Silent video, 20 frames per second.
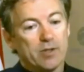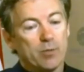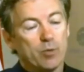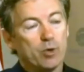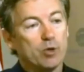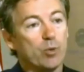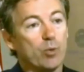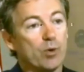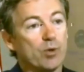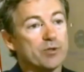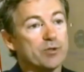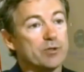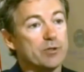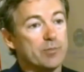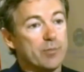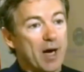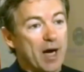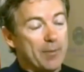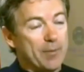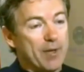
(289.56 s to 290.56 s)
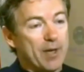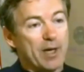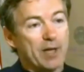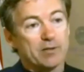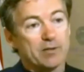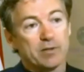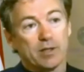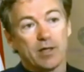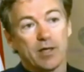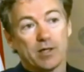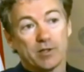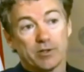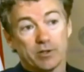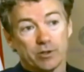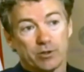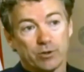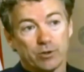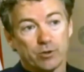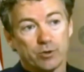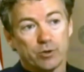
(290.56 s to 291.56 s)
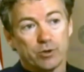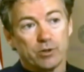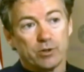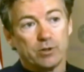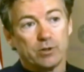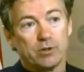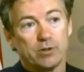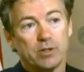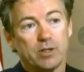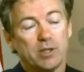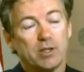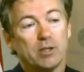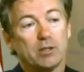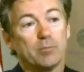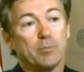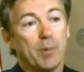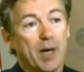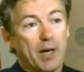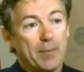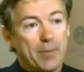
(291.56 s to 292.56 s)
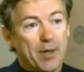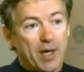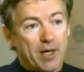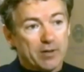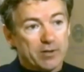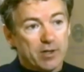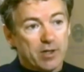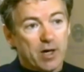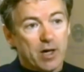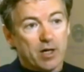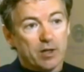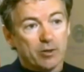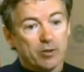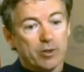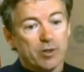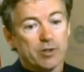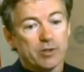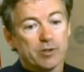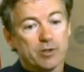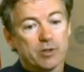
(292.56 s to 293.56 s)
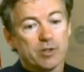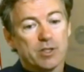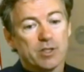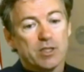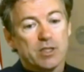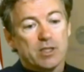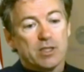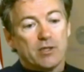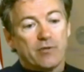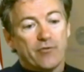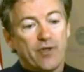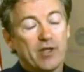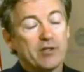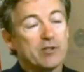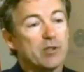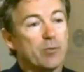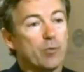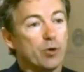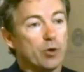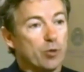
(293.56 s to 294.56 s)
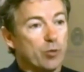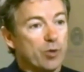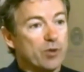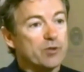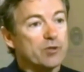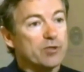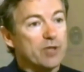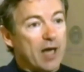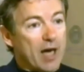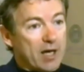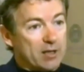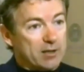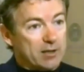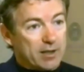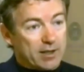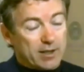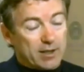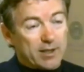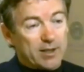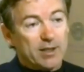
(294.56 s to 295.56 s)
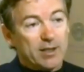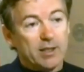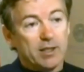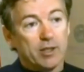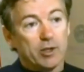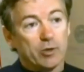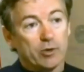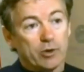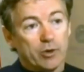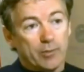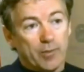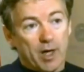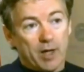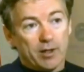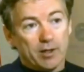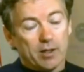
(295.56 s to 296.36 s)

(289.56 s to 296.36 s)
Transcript: Someone who wants to bypass the Constitution, bypass Congress, that's someone who wants to act like a king or a